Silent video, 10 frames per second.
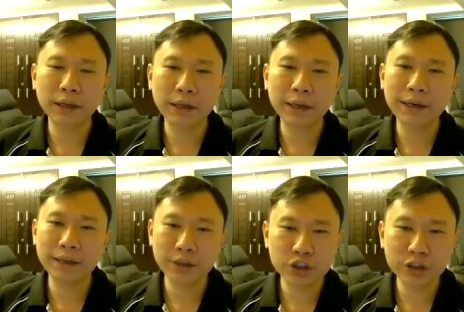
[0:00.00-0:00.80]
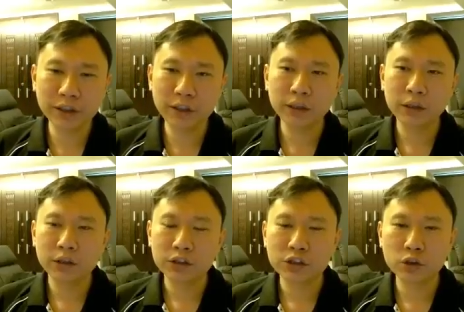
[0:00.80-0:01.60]
initially.
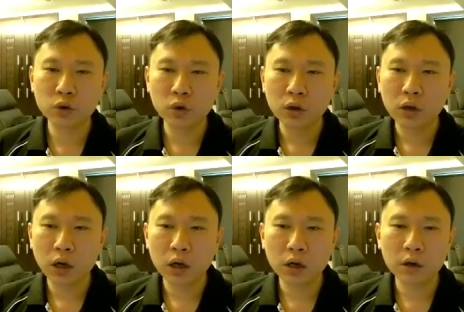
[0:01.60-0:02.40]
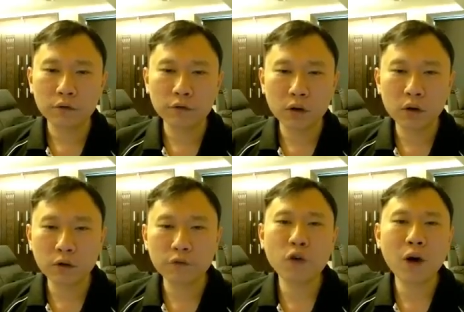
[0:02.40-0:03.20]
So
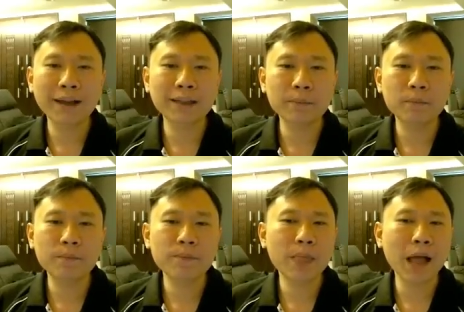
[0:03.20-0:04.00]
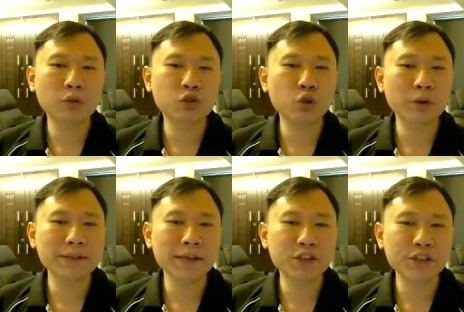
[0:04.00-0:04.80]
for item, I would strongly
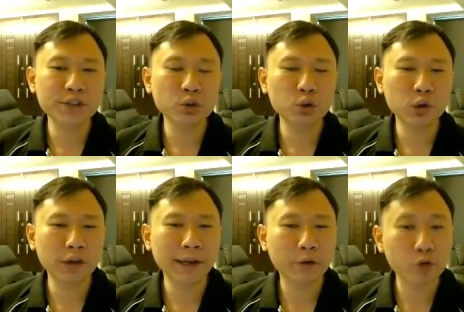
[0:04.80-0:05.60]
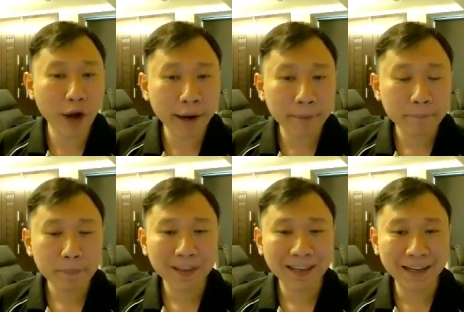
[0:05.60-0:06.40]
suggest you to collect rare
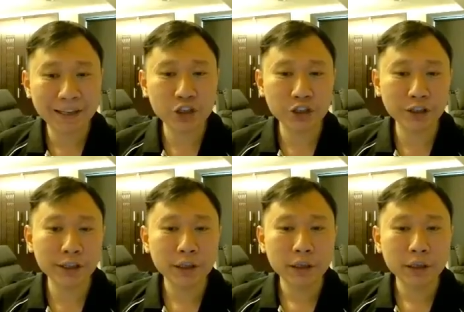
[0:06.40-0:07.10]
initially.